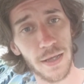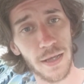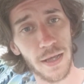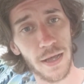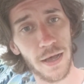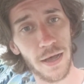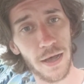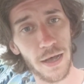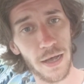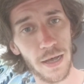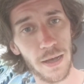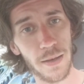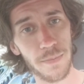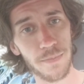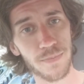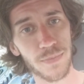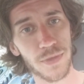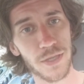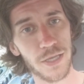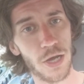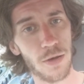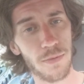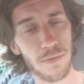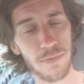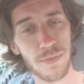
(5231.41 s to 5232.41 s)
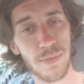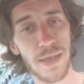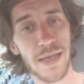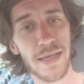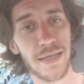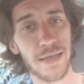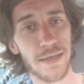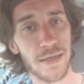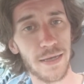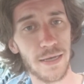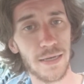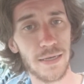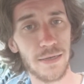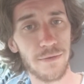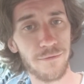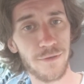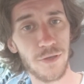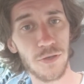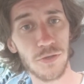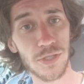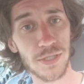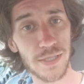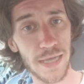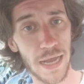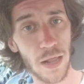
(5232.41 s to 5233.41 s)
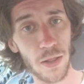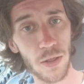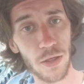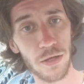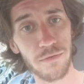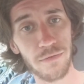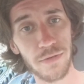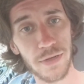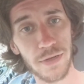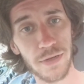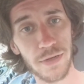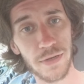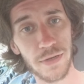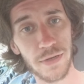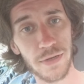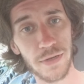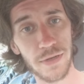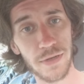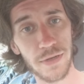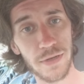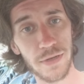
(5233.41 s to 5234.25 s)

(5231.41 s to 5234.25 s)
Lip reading: I'm gonna be making a few standalone videos